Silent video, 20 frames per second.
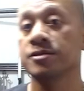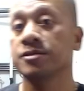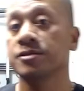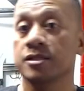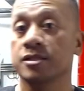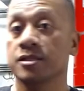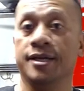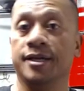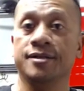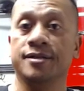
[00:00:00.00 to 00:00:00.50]

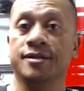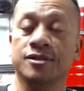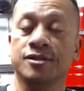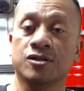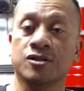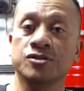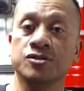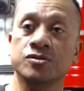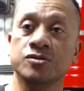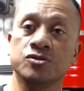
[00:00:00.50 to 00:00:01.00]
and you know,
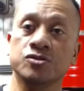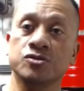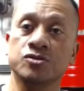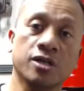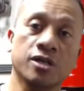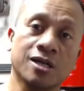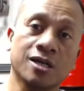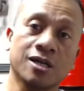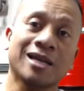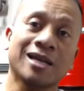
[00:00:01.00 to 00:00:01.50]
you, you
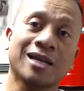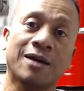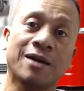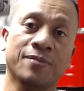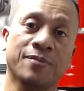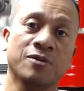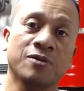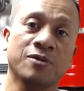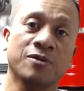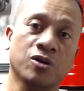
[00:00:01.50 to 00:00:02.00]
learn a lot
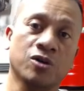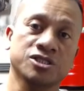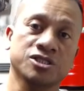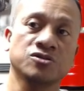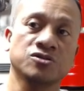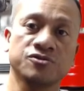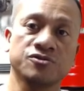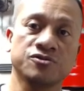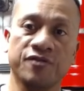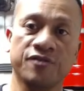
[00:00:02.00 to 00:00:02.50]
by watching
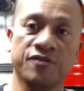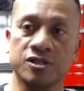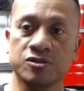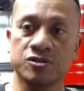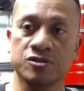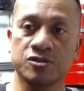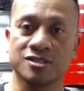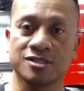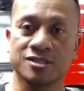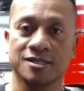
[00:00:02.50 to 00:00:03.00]
those
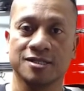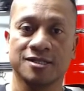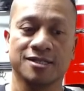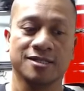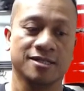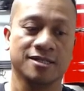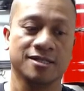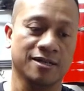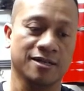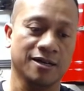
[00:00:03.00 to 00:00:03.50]
videos.
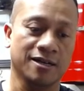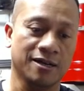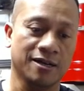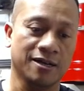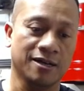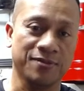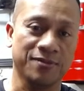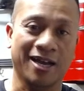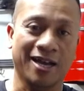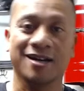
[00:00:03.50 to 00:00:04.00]

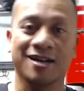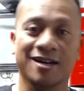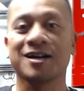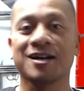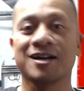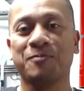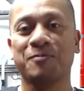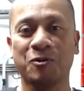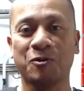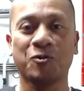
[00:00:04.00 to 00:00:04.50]
Um, I got a
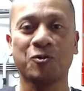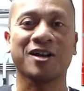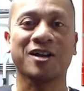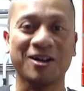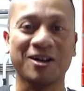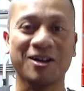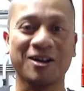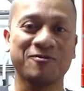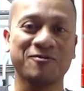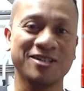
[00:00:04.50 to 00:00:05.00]
couple
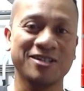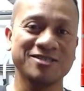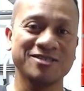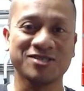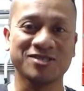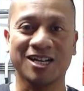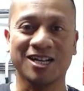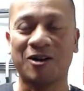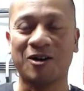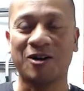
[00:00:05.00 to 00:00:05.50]
workout
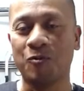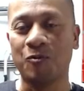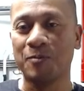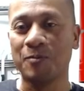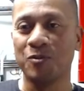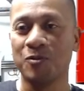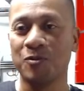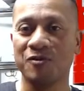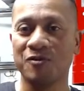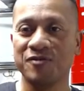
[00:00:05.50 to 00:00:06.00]
videos. I got one
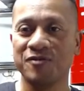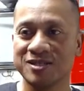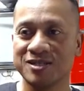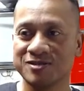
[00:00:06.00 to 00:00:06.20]
more video